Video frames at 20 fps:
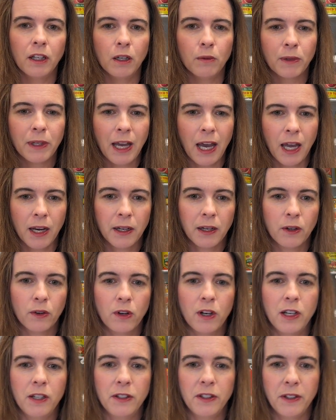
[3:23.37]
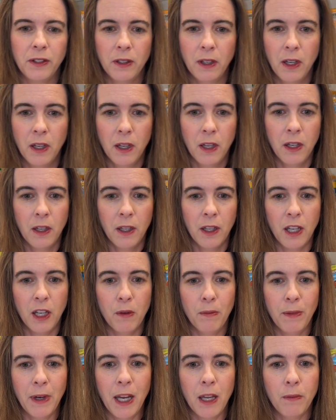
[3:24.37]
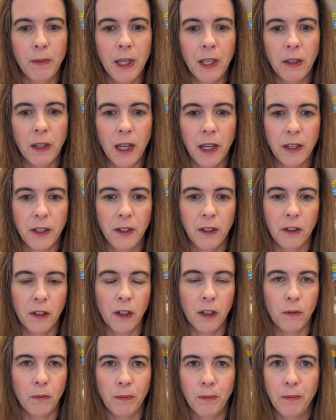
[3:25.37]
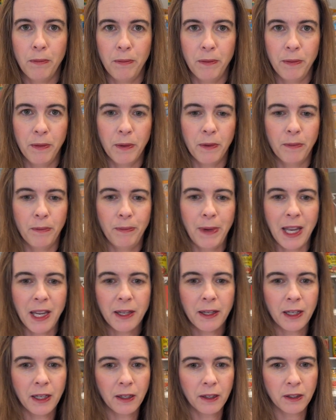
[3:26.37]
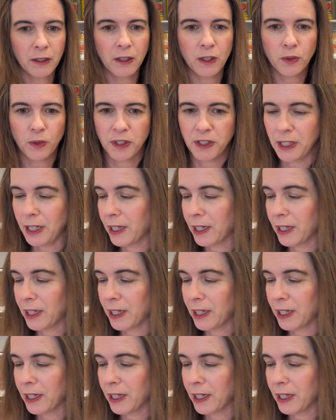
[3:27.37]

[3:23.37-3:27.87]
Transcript: Categories, it might be like your baking goods, which I